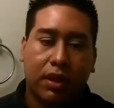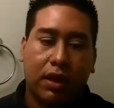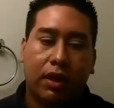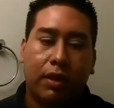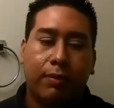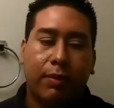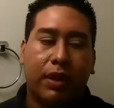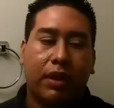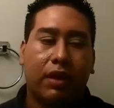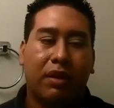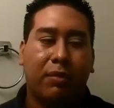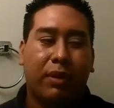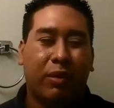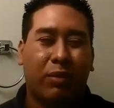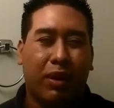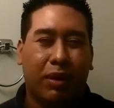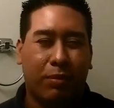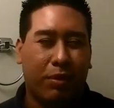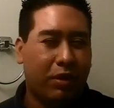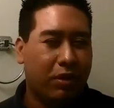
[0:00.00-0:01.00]
I think my
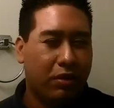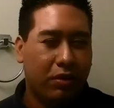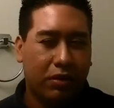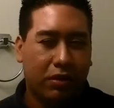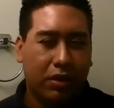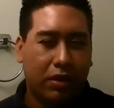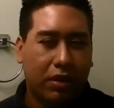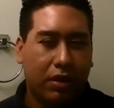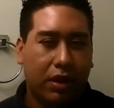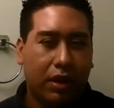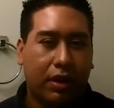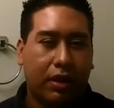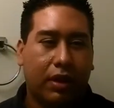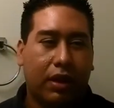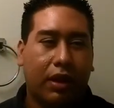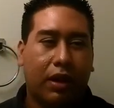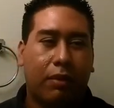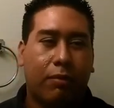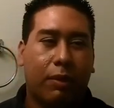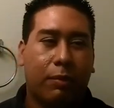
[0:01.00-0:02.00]
grandma used it, and
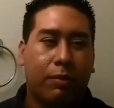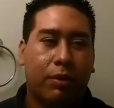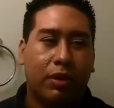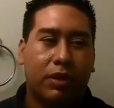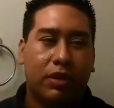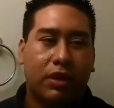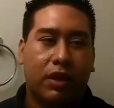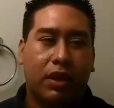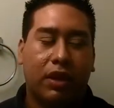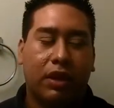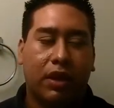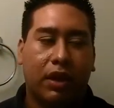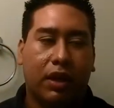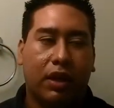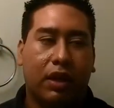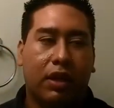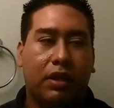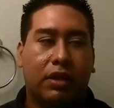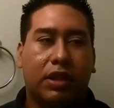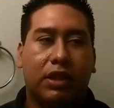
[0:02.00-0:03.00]
then I remember seeing
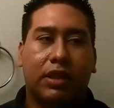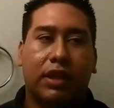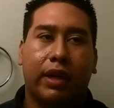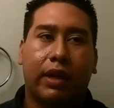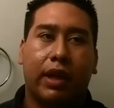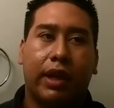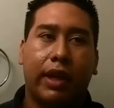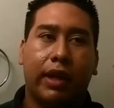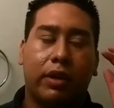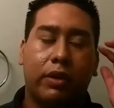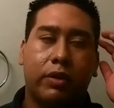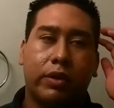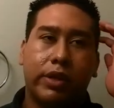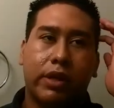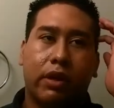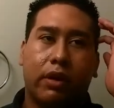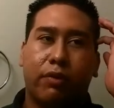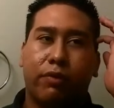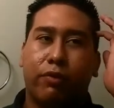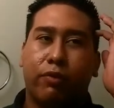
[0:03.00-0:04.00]
Jessica Lange use
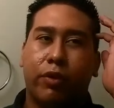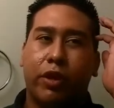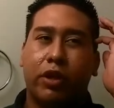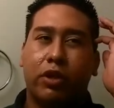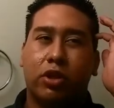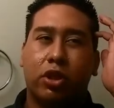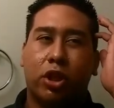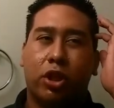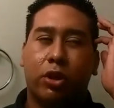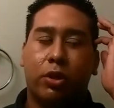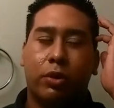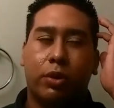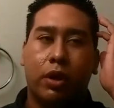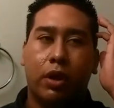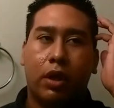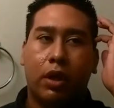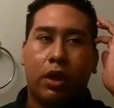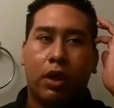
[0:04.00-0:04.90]
it on Freak Show.